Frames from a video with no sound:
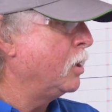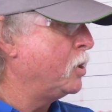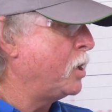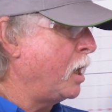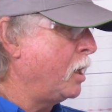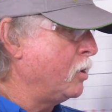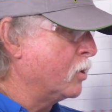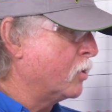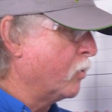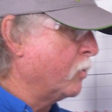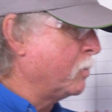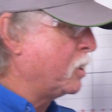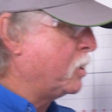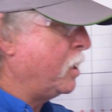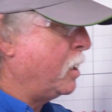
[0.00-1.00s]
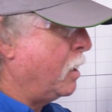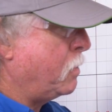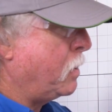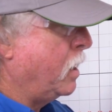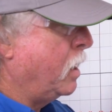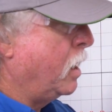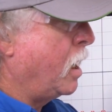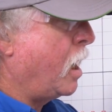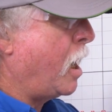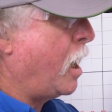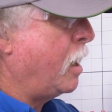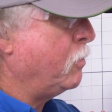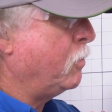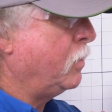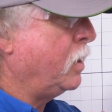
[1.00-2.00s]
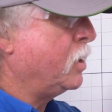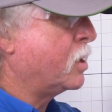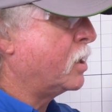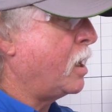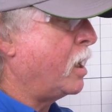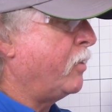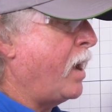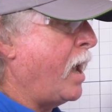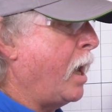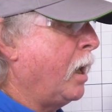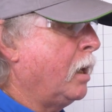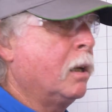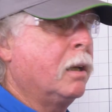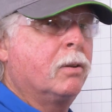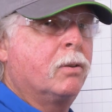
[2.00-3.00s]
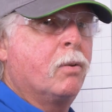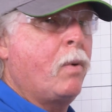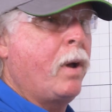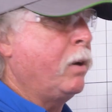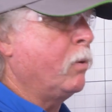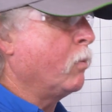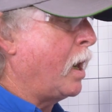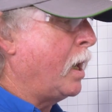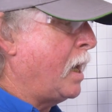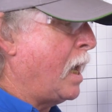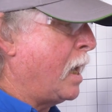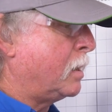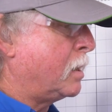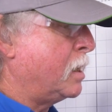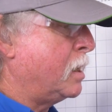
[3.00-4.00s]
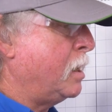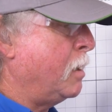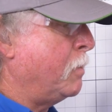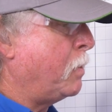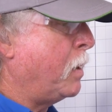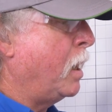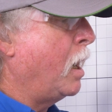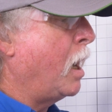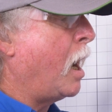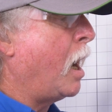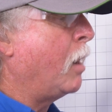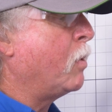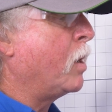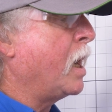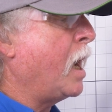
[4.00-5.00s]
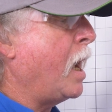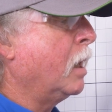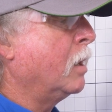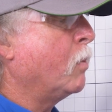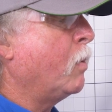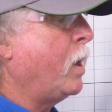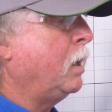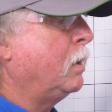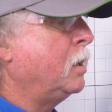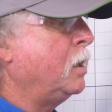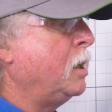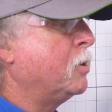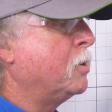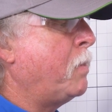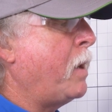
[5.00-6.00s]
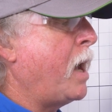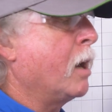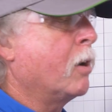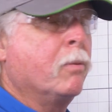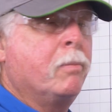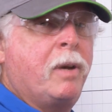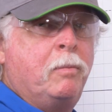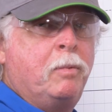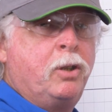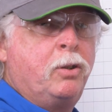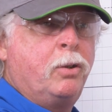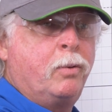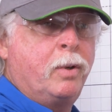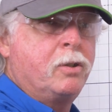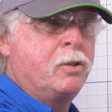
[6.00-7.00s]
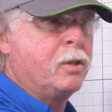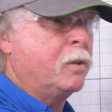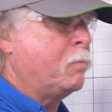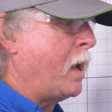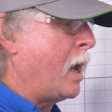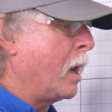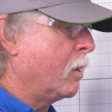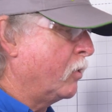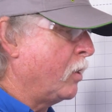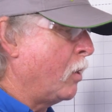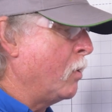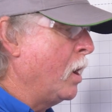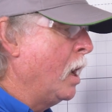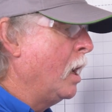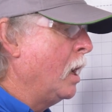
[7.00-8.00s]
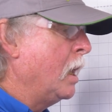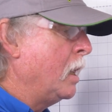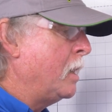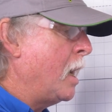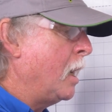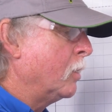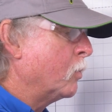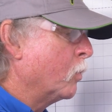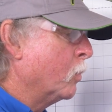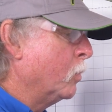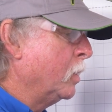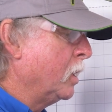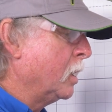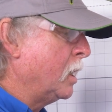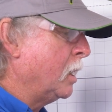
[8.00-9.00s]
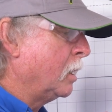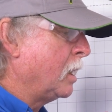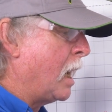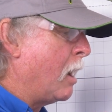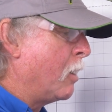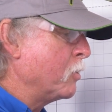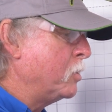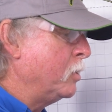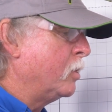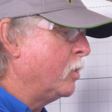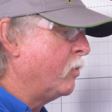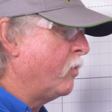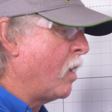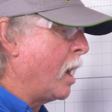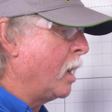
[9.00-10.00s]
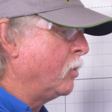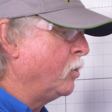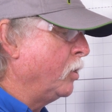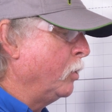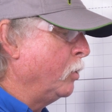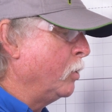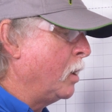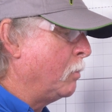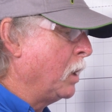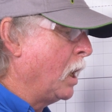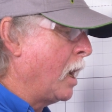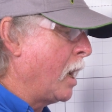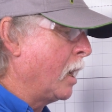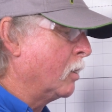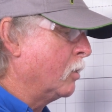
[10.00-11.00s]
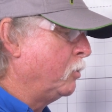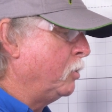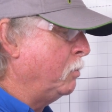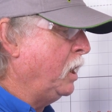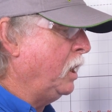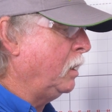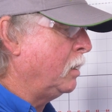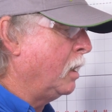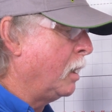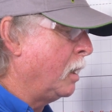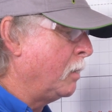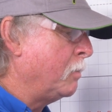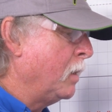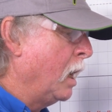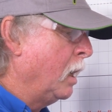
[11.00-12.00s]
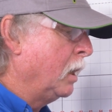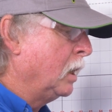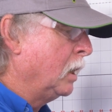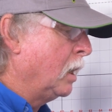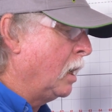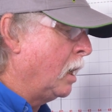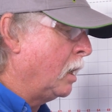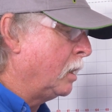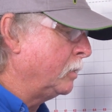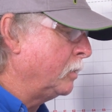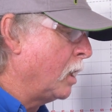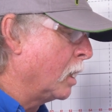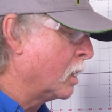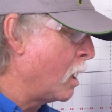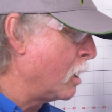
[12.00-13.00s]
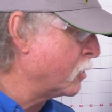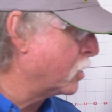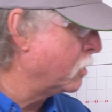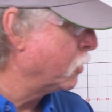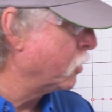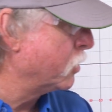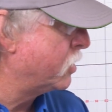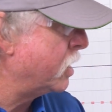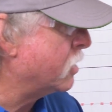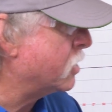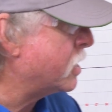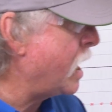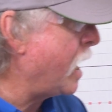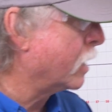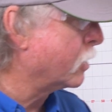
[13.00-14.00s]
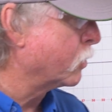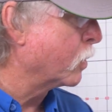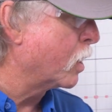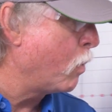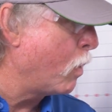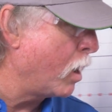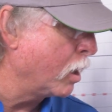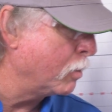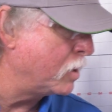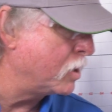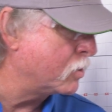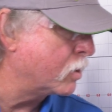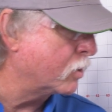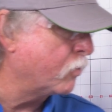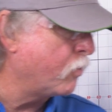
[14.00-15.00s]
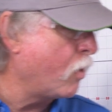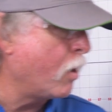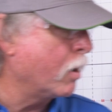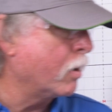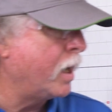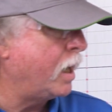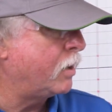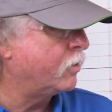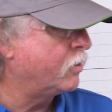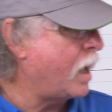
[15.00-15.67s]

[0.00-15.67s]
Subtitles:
changes from the tip. Instead of hanging the weight right at the tip, I want to hang the weight 1 inch back or maybe 2 inches back. So that really allows you to fine-tune a blank to meet a customer's exact requirements as far as